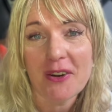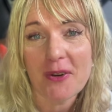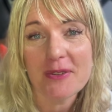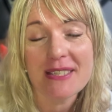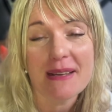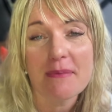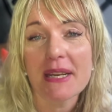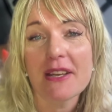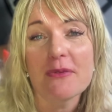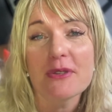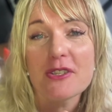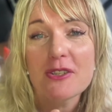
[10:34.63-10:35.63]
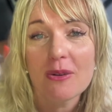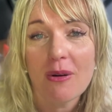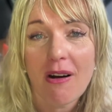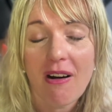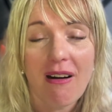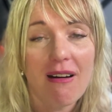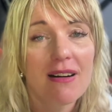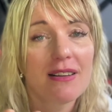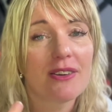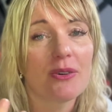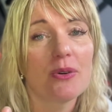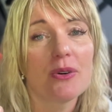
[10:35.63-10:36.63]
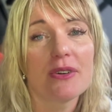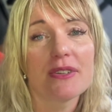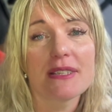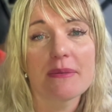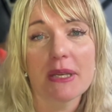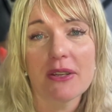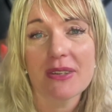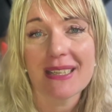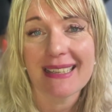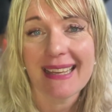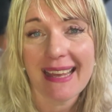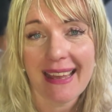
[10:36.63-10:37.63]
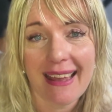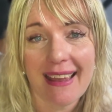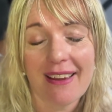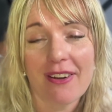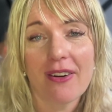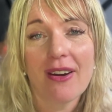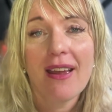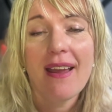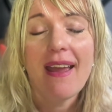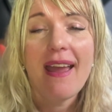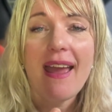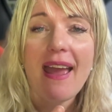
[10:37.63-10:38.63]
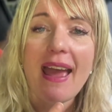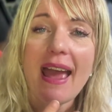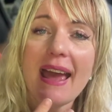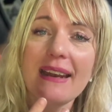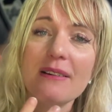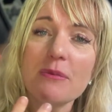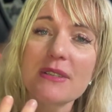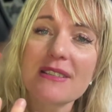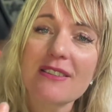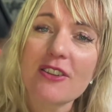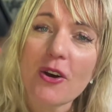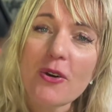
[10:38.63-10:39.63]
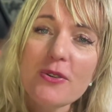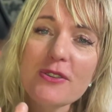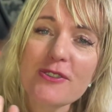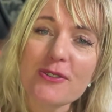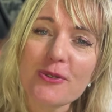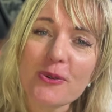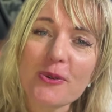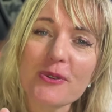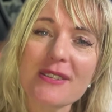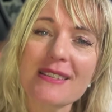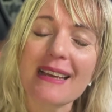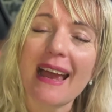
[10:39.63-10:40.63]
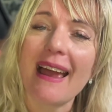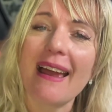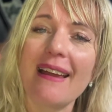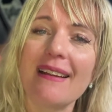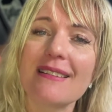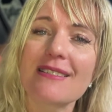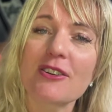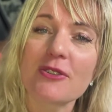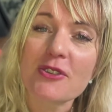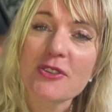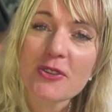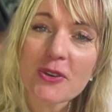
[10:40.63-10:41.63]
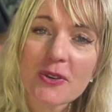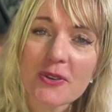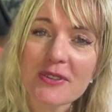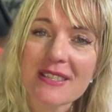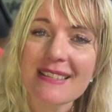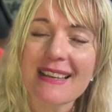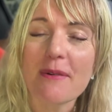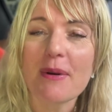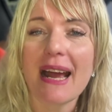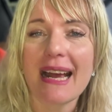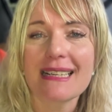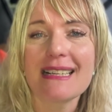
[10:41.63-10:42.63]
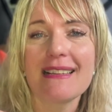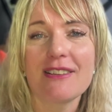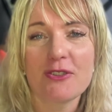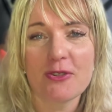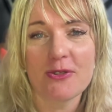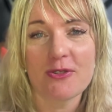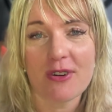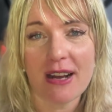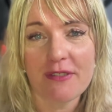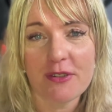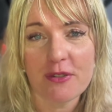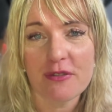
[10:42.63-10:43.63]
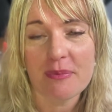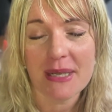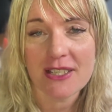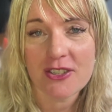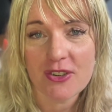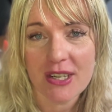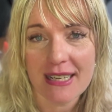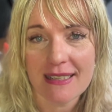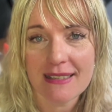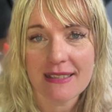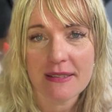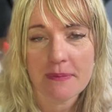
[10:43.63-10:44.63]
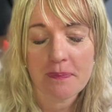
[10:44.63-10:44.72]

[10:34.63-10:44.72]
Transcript: somebody who was too hard or somebody who didn't care. And it was those thoughts and concerns that were actually the true driver of my stress.